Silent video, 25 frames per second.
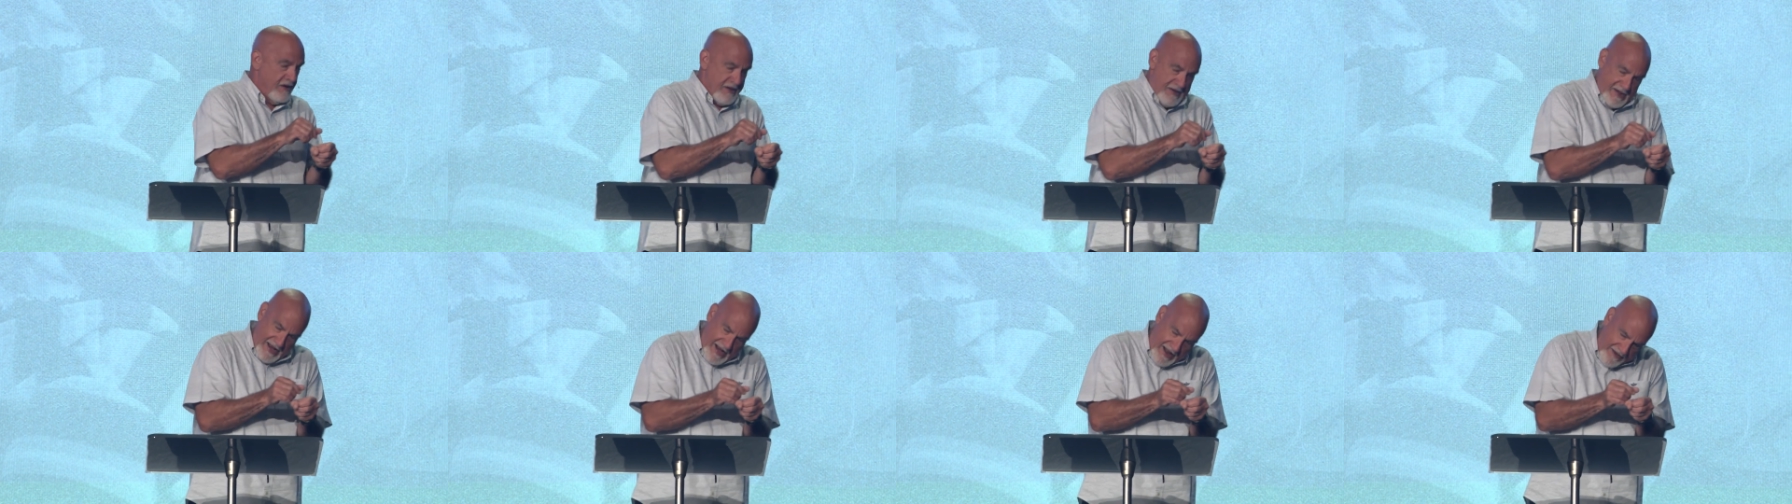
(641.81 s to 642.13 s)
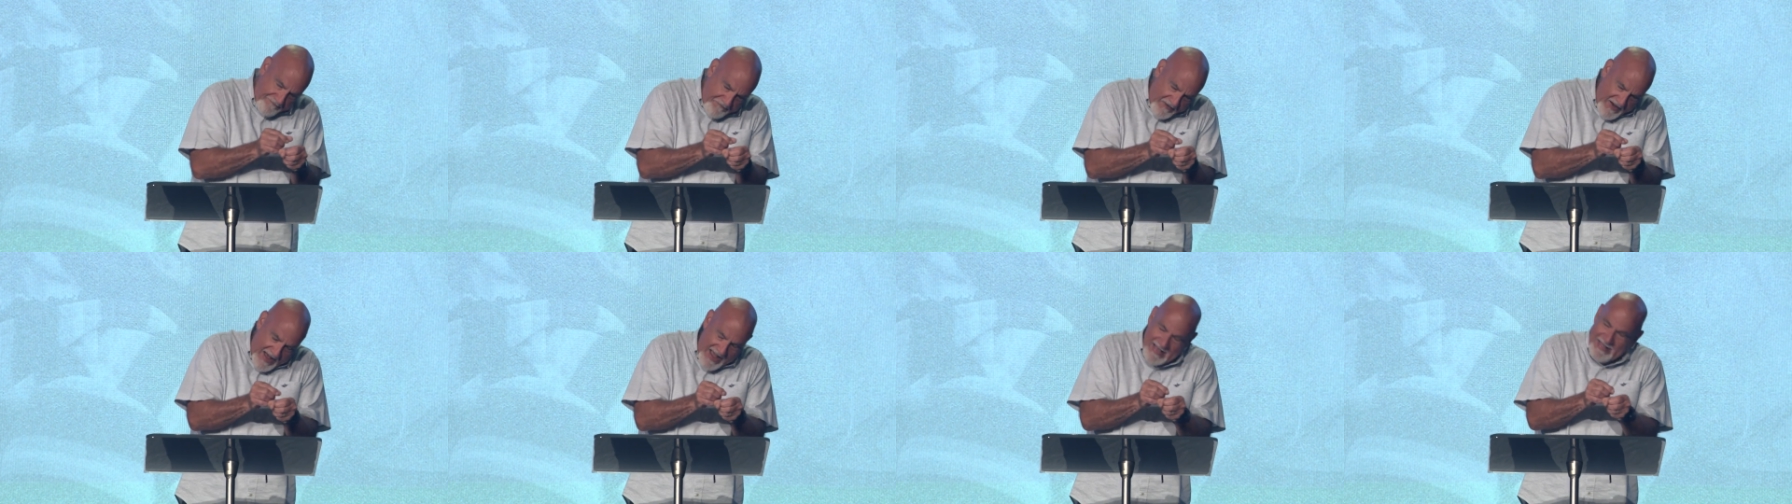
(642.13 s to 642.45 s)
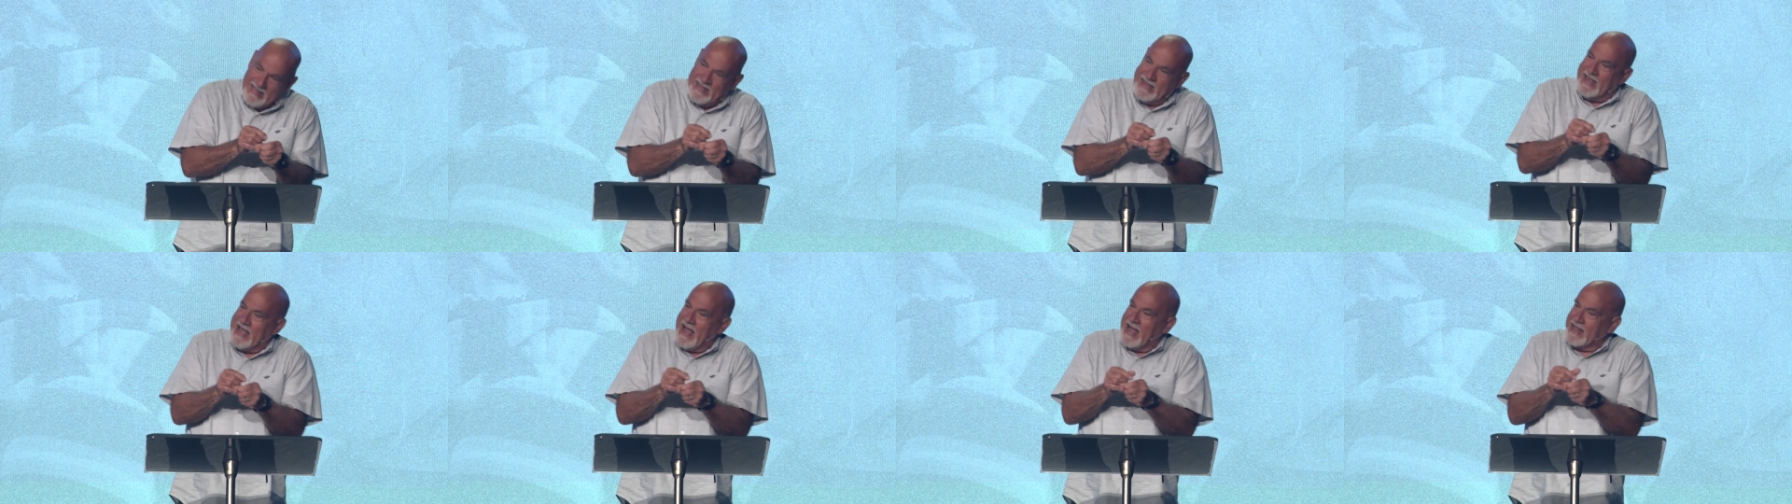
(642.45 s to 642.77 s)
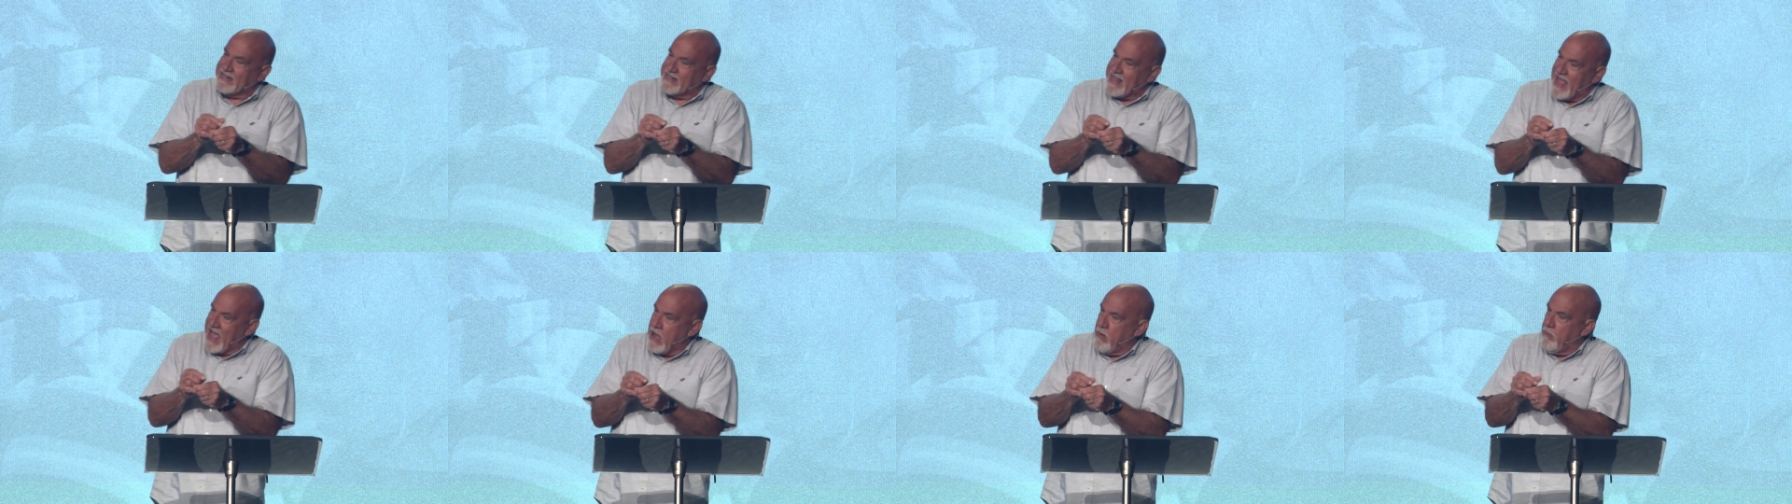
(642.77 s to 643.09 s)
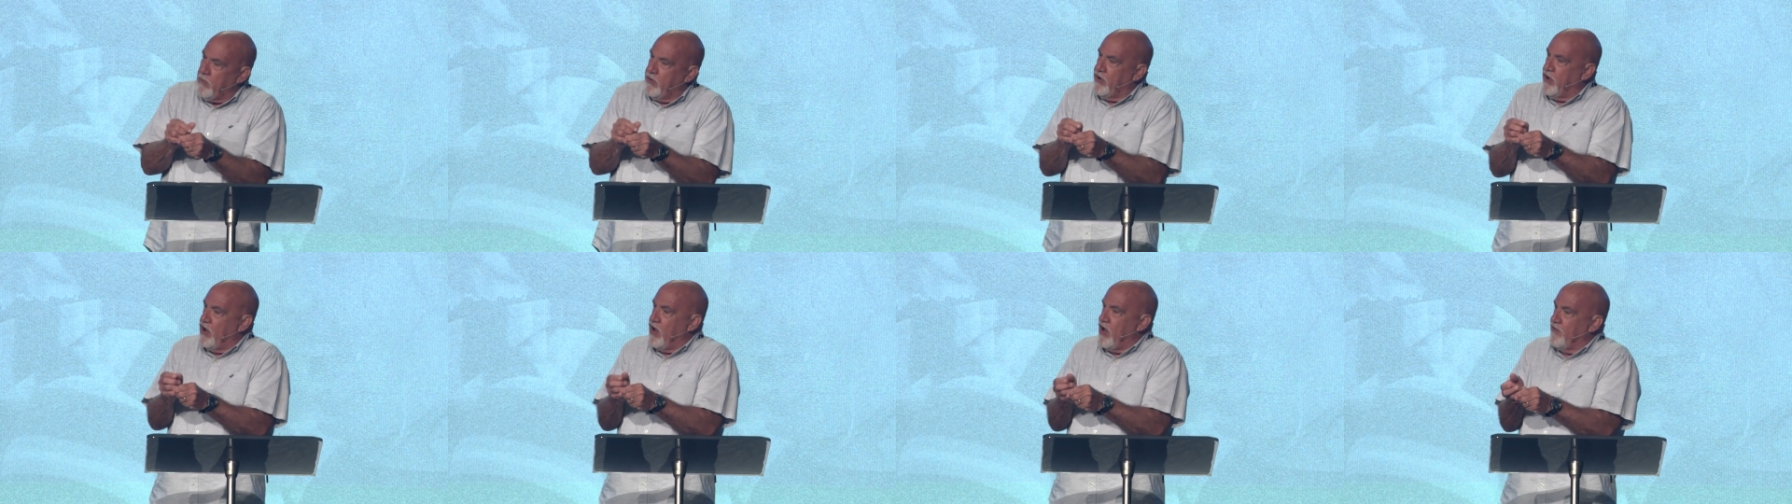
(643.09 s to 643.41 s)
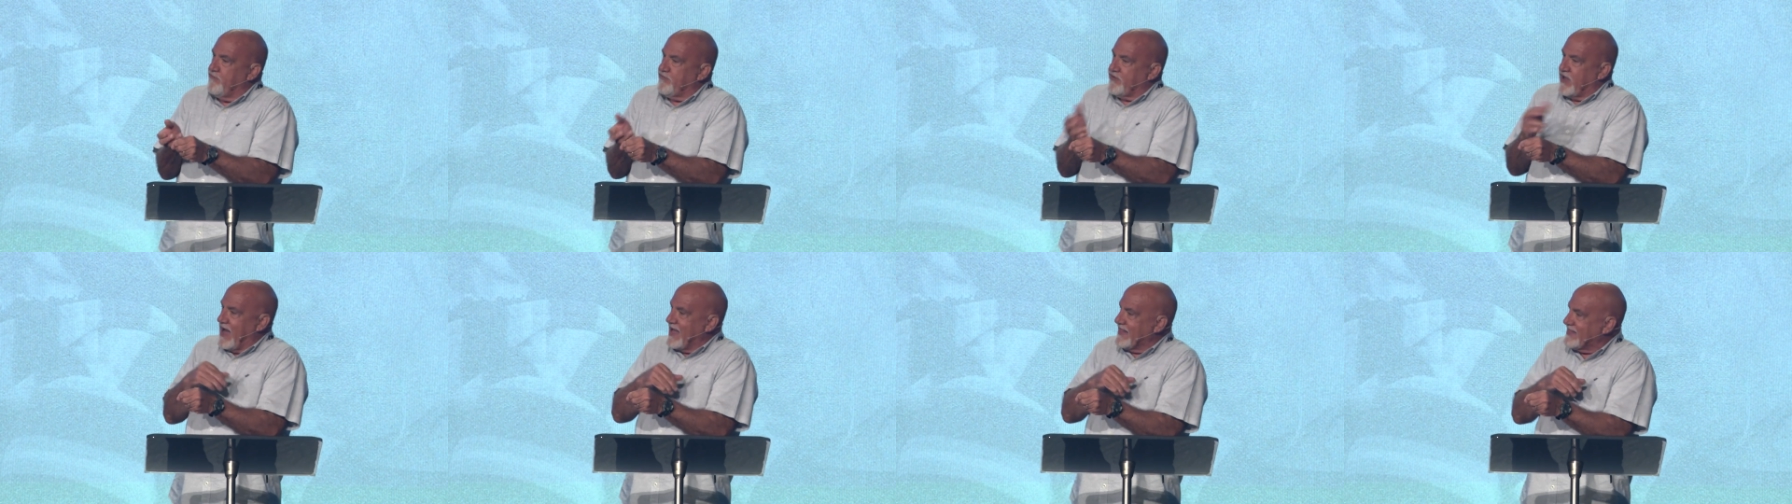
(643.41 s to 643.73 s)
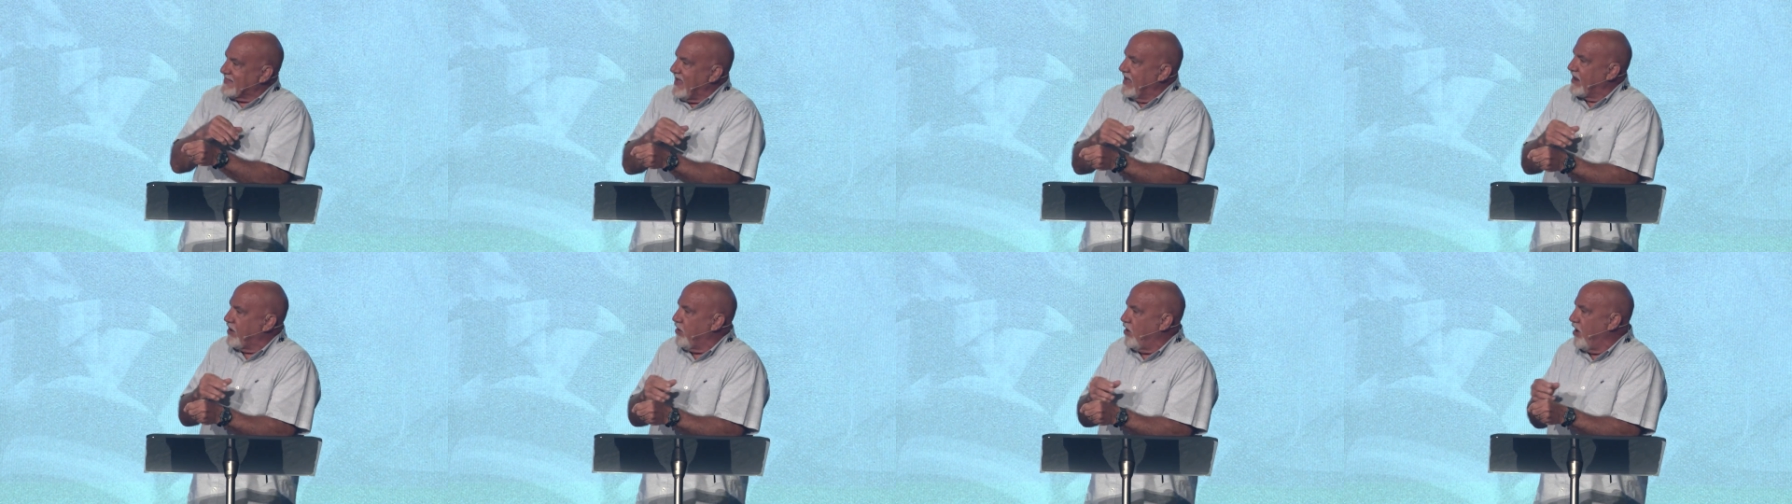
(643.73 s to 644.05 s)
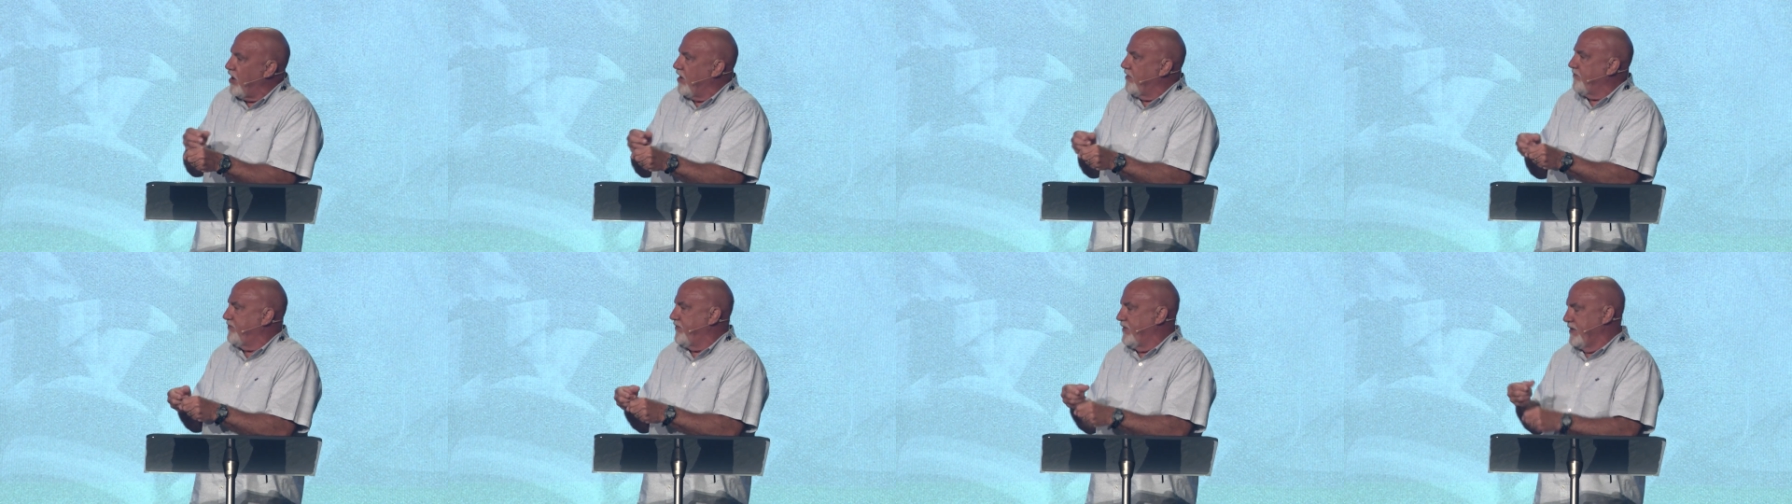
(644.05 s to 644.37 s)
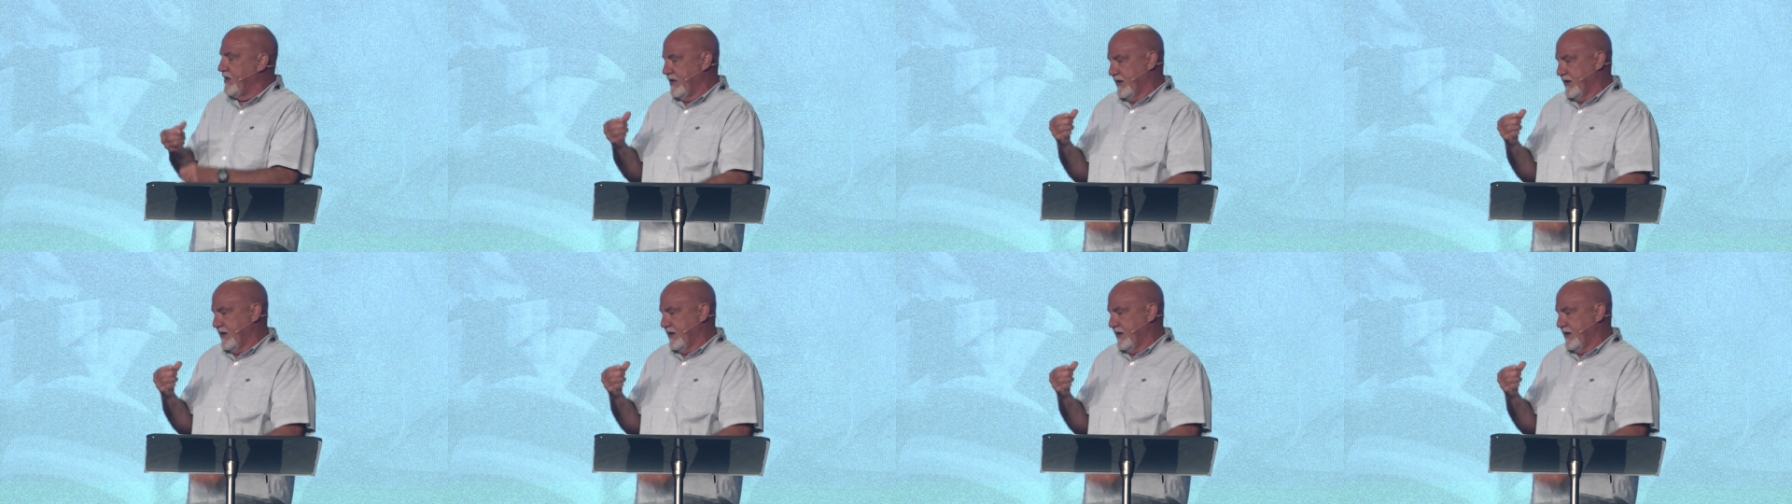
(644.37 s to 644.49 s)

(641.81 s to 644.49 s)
And I finally got that one off, got that off,